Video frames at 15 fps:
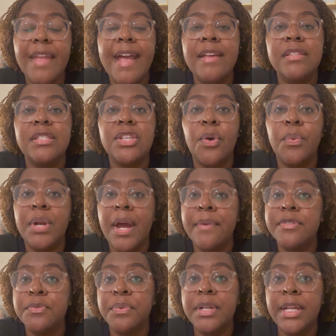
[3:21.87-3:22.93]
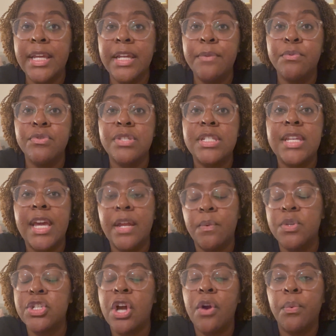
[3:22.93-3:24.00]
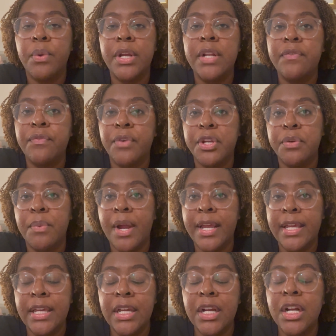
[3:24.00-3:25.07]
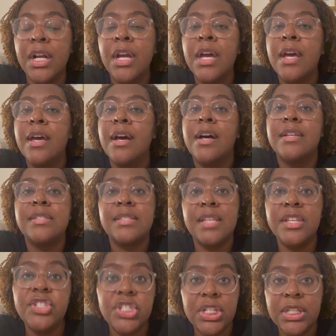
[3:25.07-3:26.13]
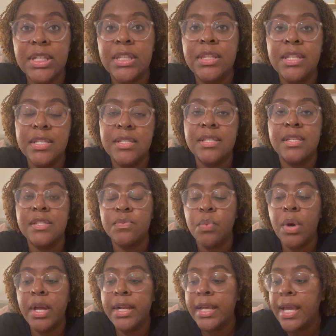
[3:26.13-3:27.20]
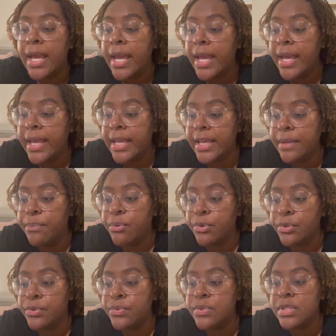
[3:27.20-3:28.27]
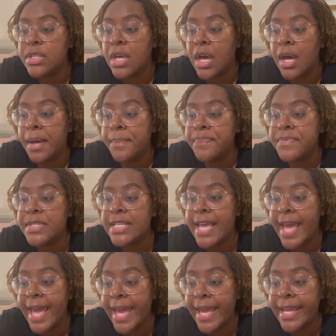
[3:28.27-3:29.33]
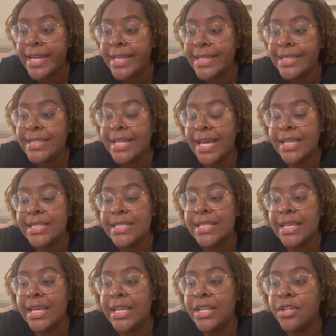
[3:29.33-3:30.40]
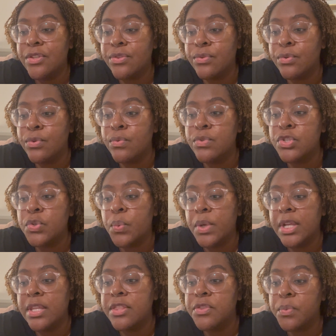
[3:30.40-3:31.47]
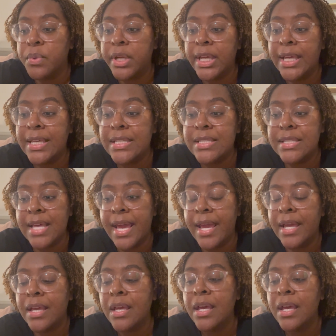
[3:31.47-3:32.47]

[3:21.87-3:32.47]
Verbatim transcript: And so when I was reading Hebrews 10, which I'll read it for you right here, essentially this is what Hebrews um, 10 19 through 23 is saying.